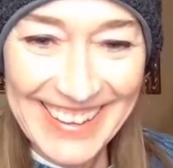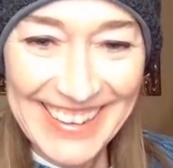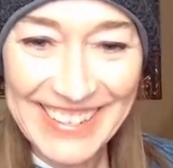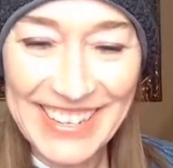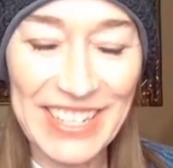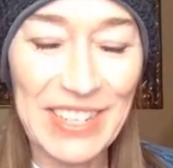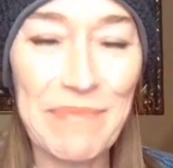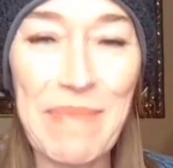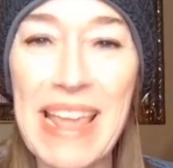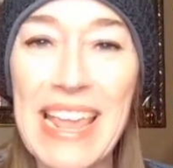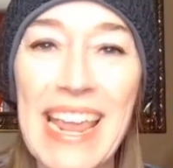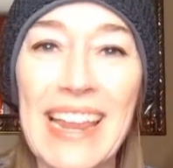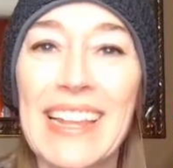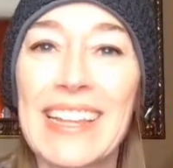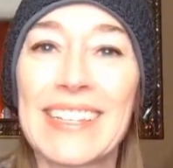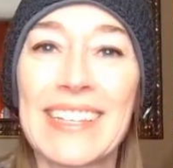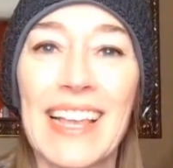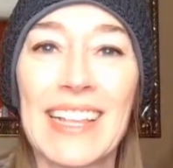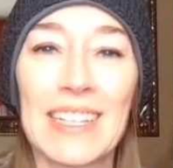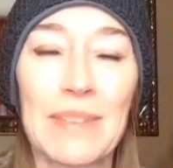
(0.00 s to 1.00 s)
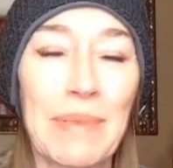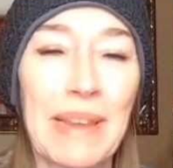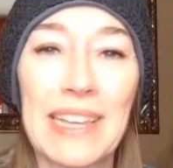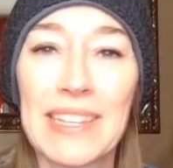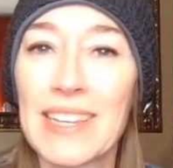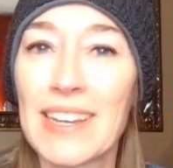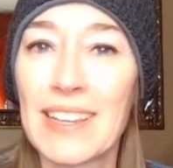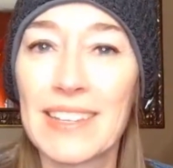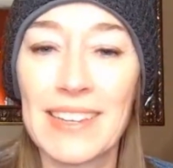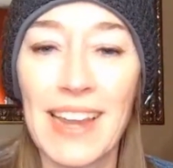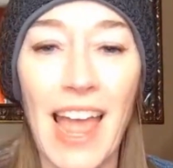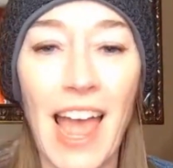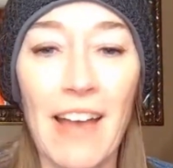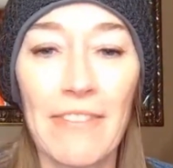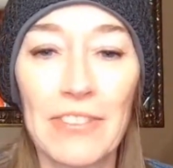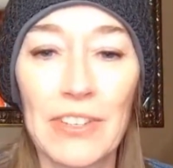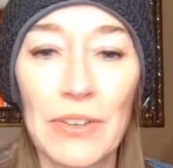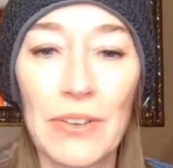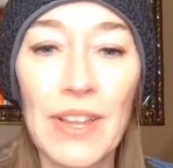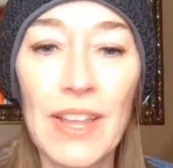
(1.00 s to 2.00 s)
Doesn't make any sense because it doesn't
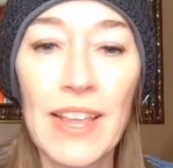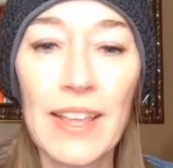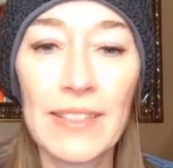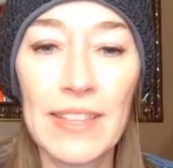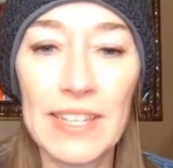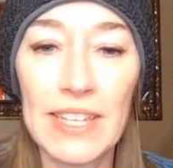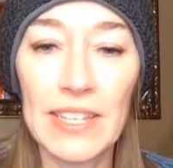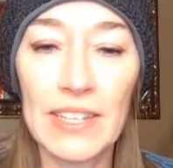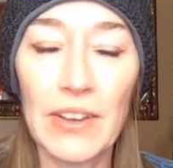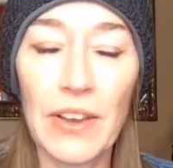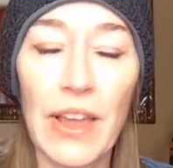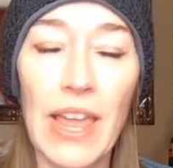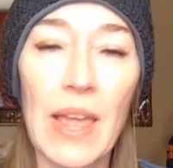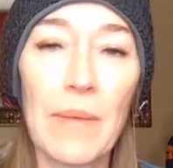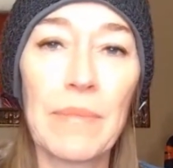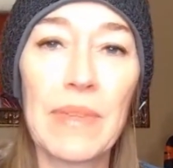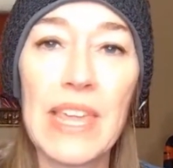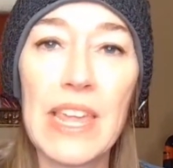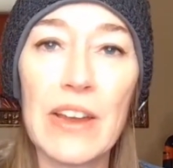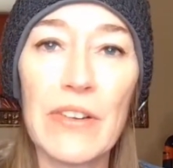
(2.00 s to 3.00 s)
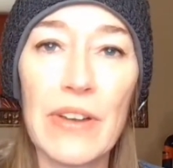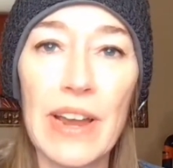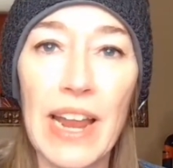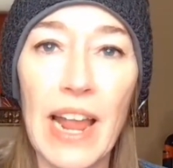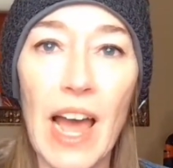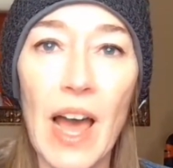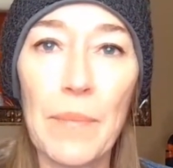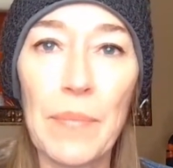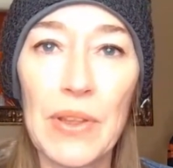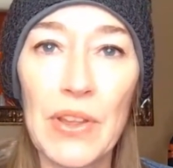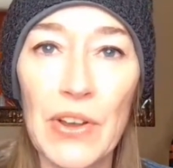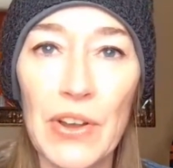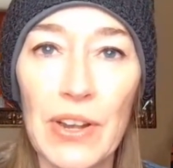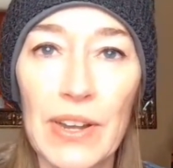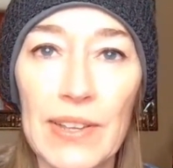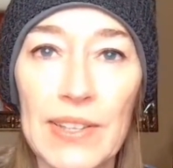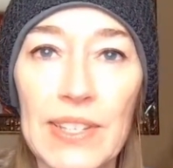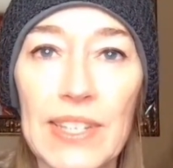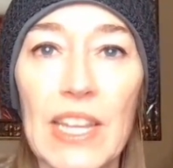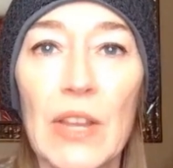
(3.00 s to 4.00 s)
have to. This is him gearing up and you're
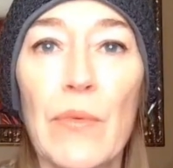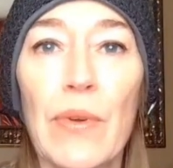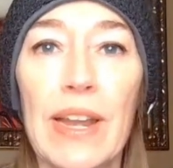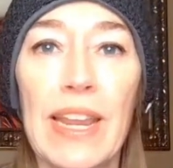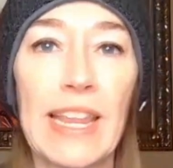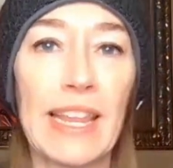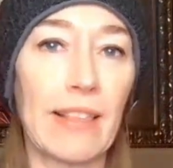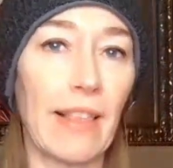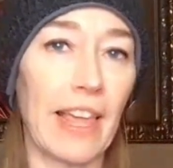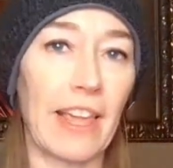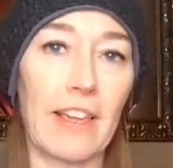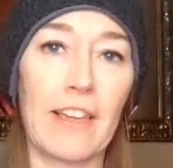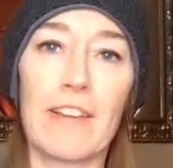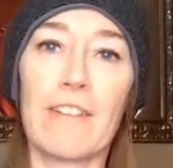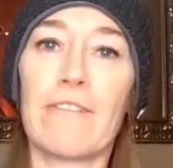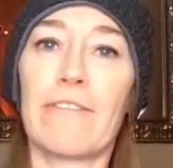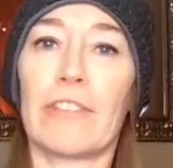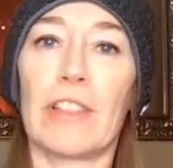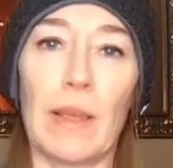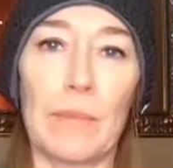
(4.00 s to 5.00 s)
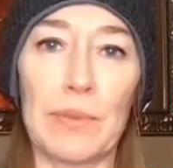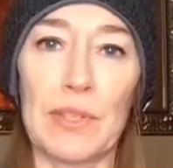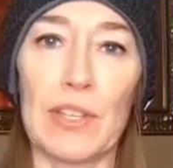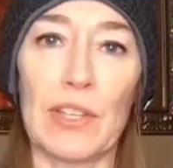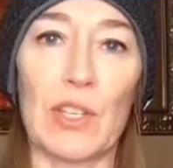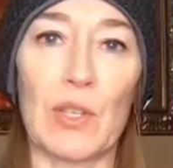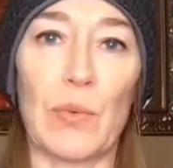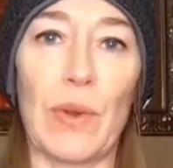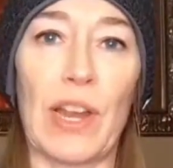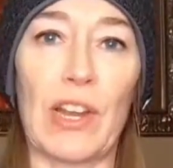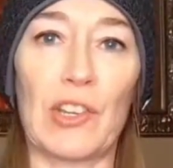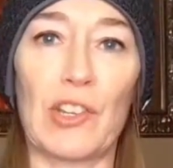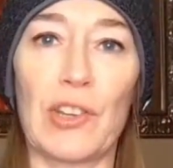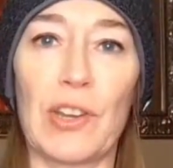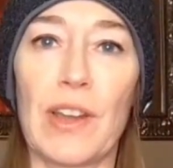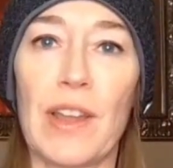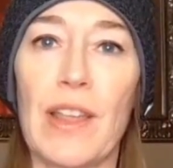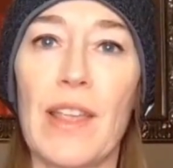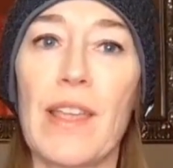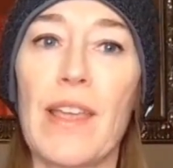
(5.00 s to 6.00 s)
going to see when he like flips the
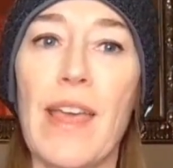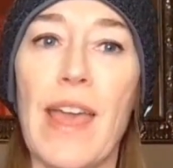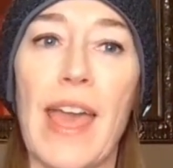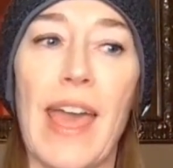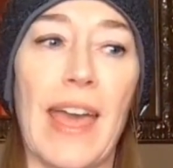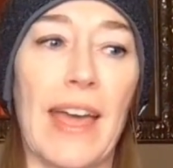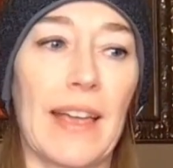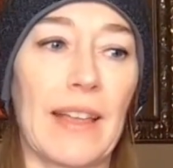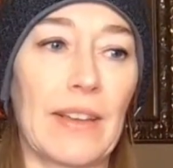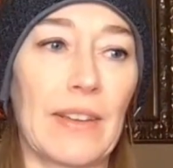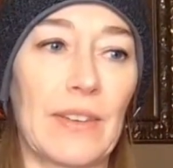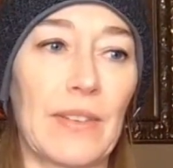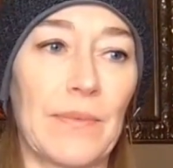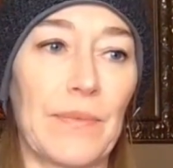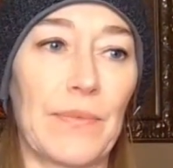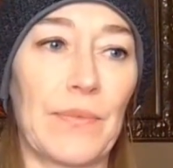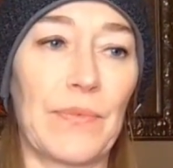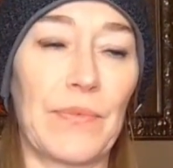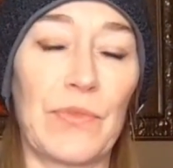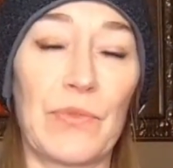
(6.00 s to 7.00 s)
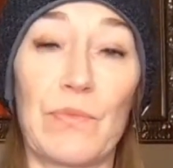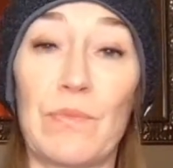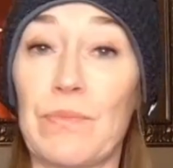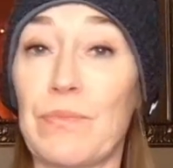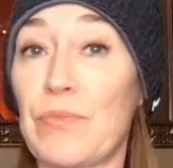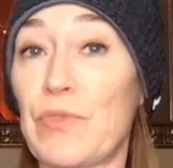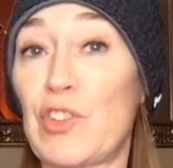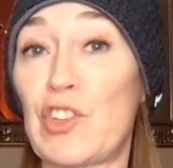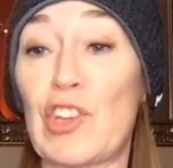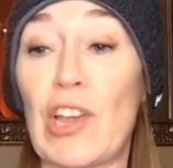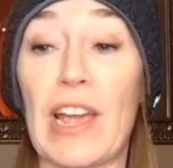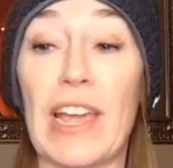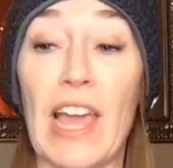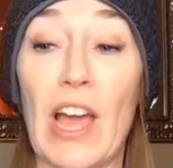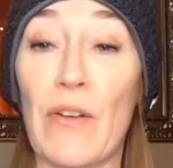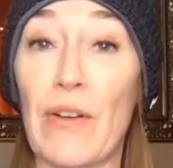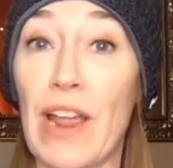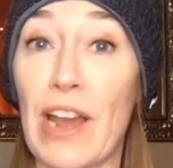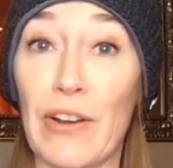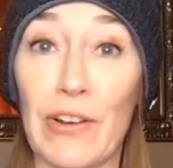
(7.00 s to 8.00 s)
switch. And check
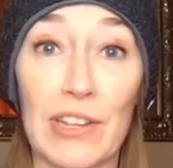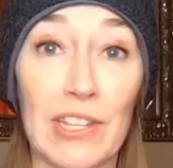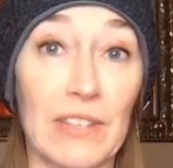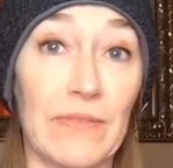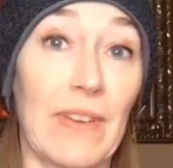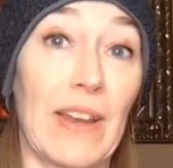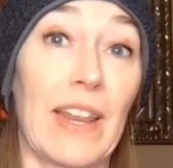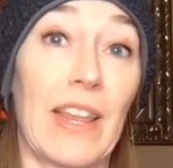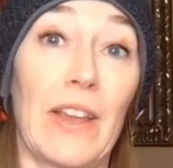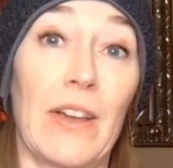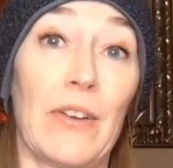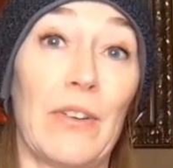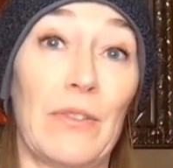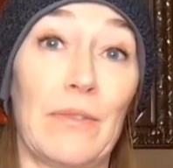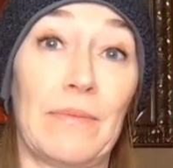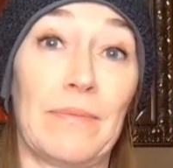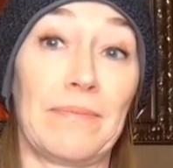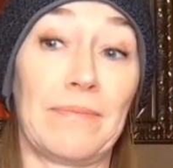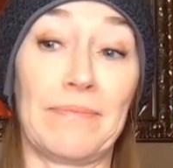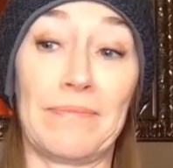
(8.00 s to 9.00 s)
out Erin's video.